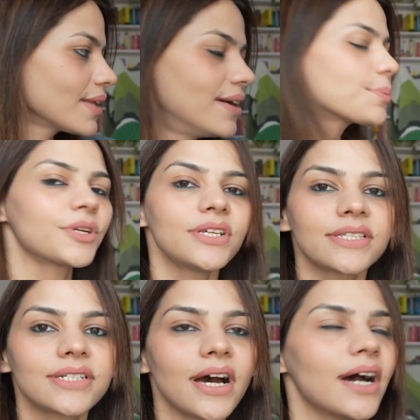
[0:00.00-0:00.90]
So I'm going to
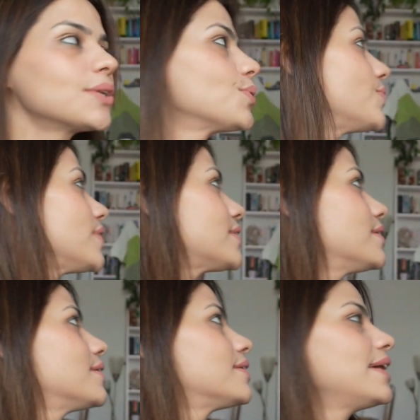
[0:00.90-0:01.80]
start with
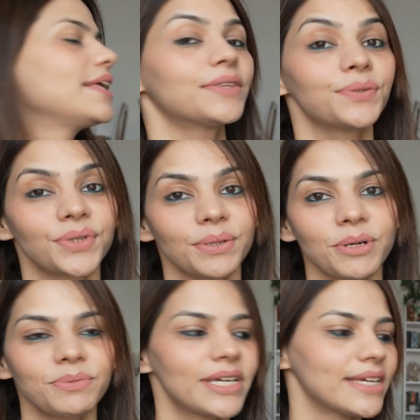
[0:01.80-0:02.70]

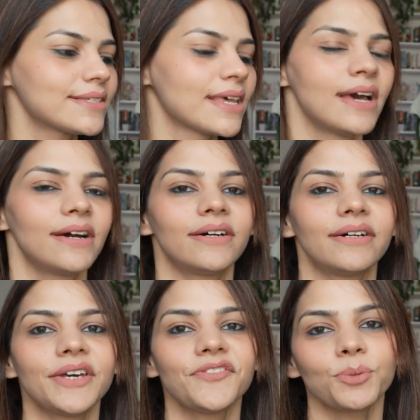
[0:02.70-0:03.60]
Anthurium updates.
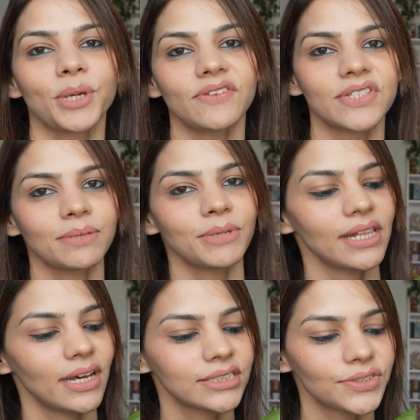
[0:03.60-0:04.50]
If you may have seen
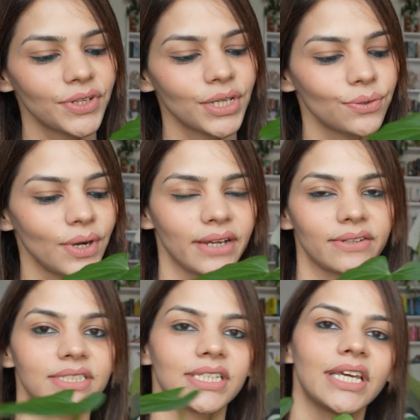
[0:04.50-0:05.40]
my last video, I
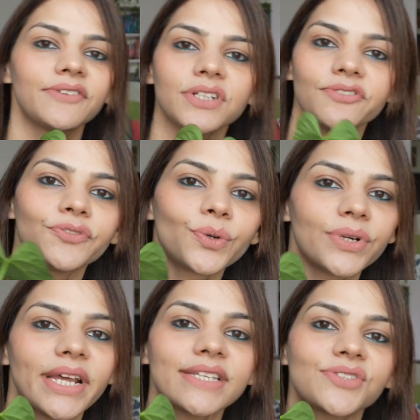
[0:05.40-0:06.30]
received
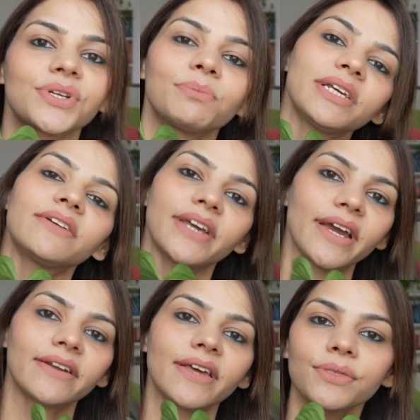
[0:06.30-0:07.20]
4 extremely
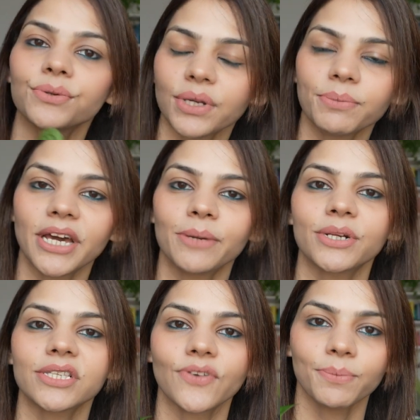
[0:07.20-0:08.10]
rare Anthurium
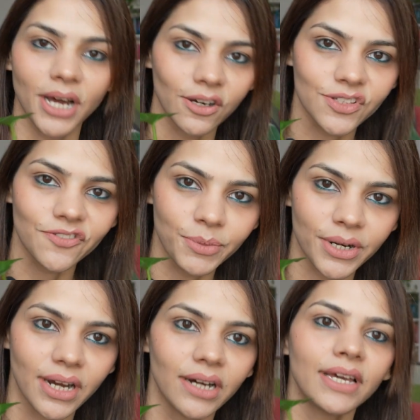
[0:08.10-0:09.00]
hybrids from House of
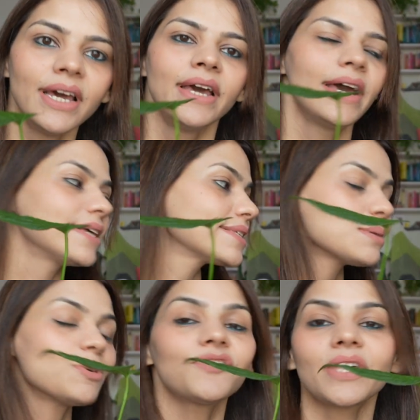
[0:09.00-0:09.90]
Mirac, and
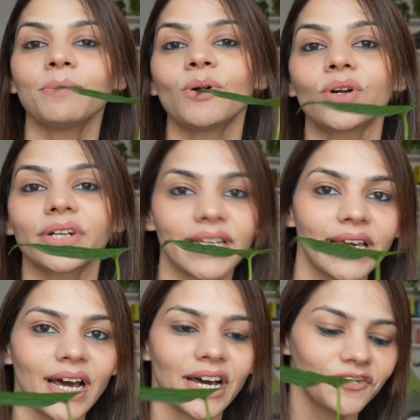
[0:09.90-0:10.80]
some of them
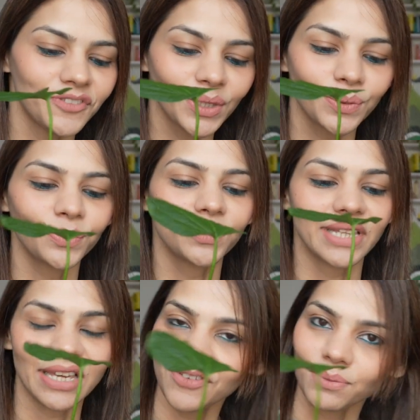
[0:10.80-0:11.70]
already have new
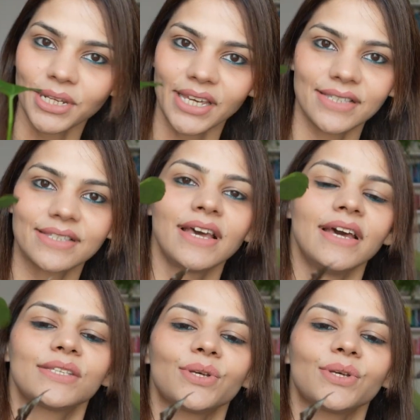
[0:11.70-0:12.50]
leaf updates.